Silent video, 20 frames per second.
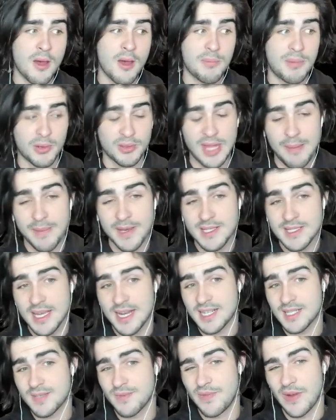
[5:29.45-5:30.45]
But with that being
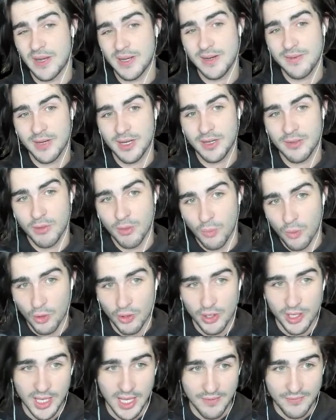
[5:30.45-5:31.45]
said, it's very
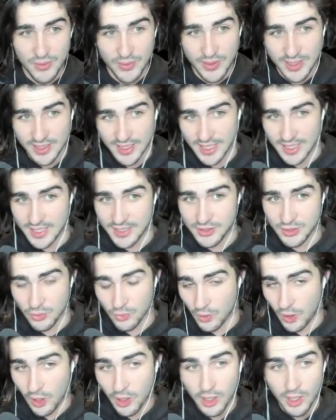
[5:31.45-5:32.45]
rewarding if you can get it to
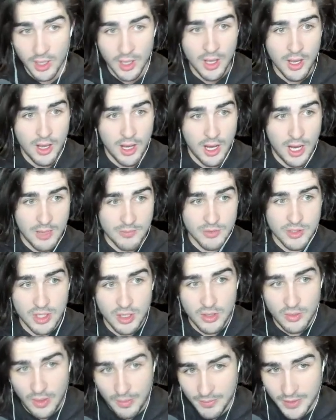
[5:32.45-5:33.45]
work.
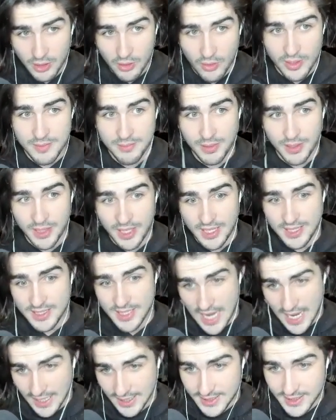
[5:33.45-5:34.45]
So I'm going to go ahead and put it
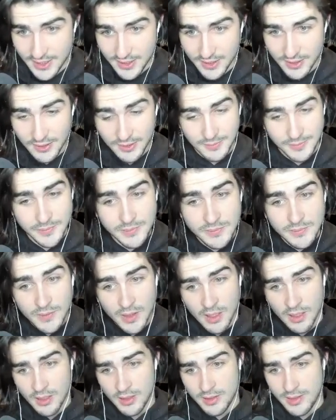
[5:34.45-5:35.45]
into A tier.
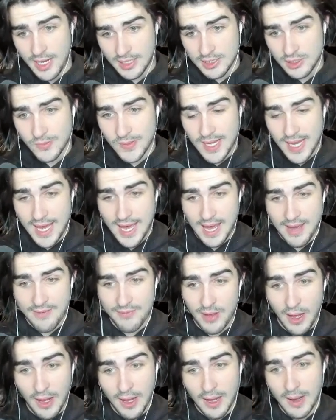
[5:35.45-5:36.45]
Next, we
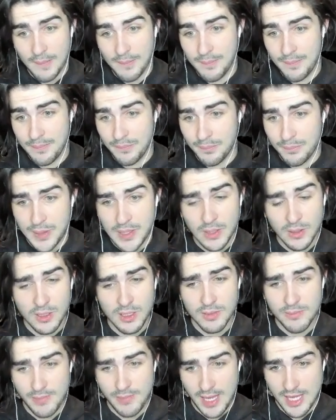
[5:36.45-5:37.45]
have
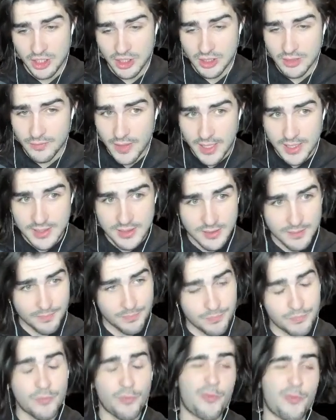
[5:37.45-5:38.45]
Pure Magic Device.
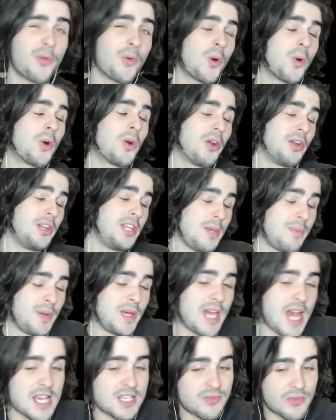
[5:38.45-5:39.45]
For
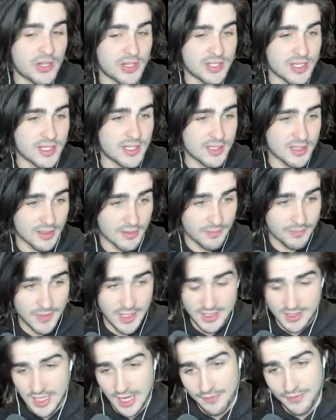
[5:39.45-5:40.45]
DPS reasons,
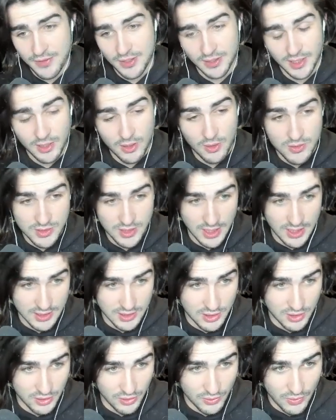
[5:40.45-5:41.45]
it definitely goes
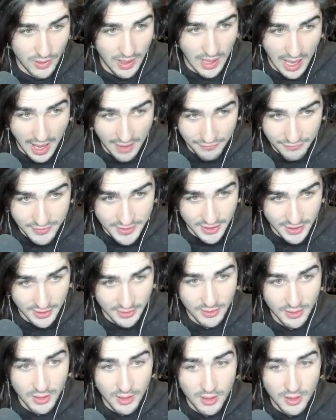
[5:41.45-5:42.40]
into F tier.